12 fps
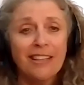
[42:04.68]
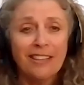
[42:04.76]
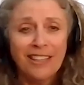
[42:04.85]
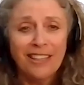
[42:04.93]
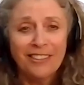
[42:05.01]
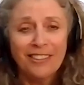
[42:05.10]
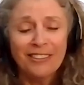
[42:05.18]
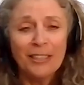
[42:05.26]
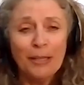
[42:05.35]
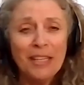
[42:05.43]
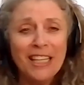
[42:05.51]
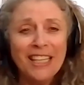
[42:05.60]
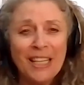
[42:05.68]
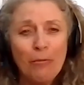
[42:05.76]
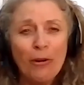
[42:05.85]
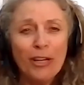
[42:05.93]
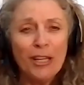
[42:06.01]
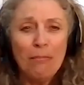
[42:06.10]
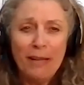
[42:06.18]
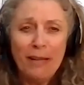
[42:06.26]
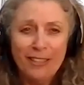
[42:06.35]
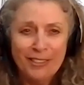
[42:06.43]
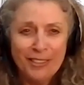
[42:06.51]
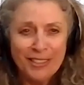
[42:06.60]
it. They're limited, and they work in
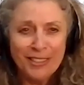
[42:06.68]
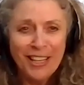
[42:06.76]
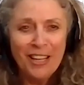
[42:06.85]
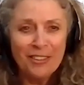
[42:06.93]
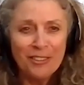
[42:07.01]
pairs.